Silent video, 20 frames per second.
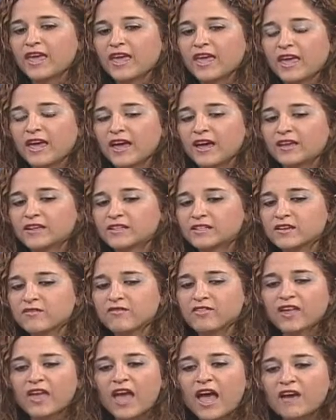And if
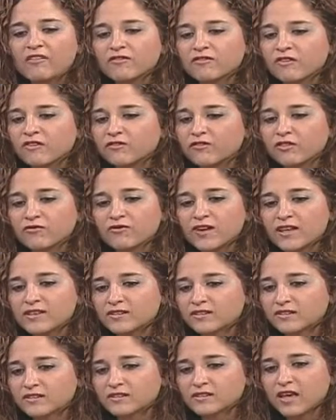the
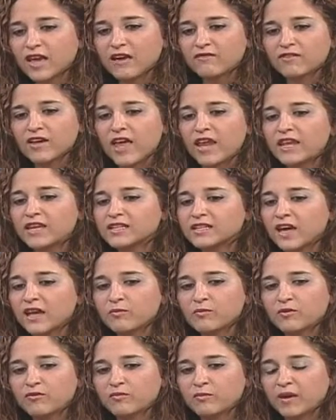residents have any
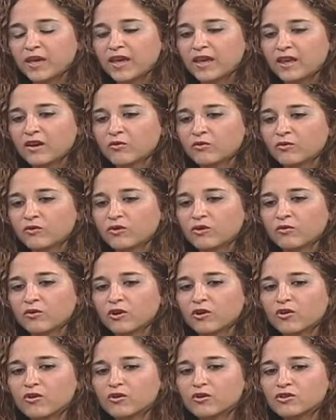type of pain,
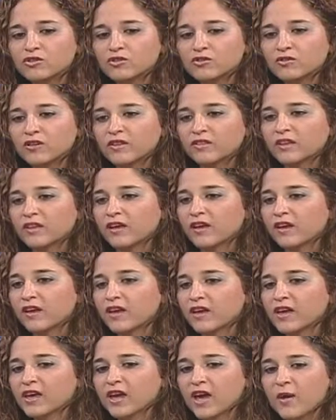we urge you that they
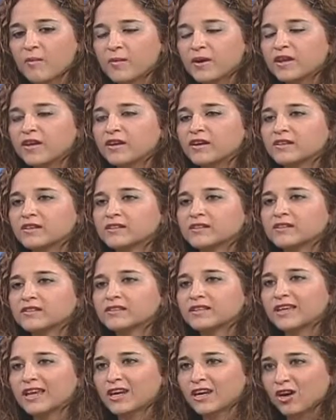come in and
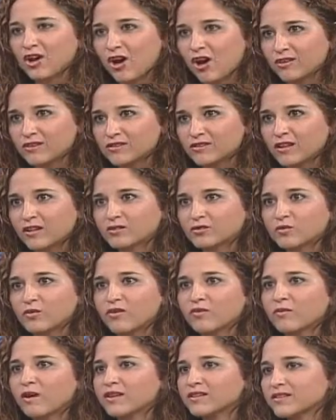get a consult
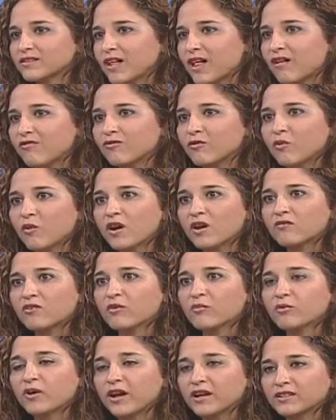with myself or one of our
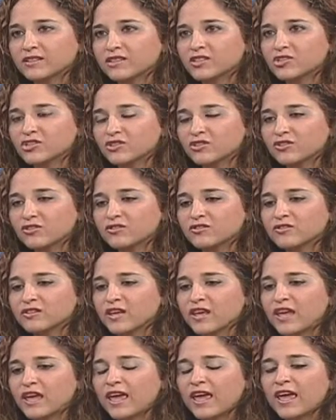practitioners,
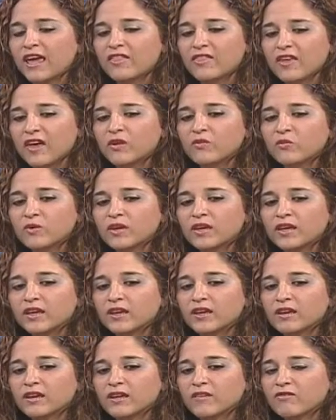and then we
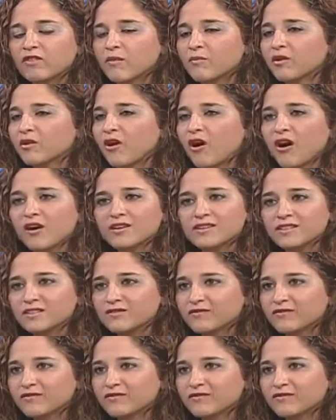can give them an honest